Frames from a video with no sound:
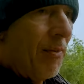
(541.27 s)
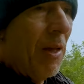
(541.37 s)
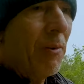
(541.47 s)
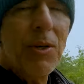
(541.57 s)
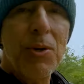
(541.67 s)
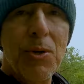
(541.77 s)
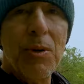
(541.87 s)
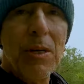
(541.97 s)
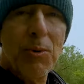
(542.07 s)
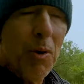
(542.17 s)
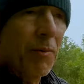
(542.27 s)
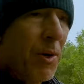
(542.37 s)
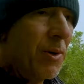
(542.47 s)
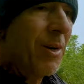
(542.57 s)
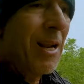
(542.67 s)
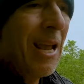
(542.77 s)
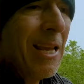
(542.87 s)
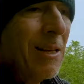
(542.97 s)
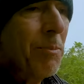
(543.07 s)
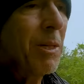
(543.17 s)
that one you're shooting at
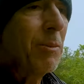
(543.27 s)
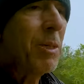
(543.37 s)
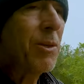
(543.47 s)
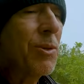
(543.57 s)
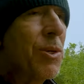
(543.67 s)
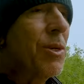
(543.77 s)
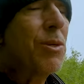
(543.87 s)
1280 millimeters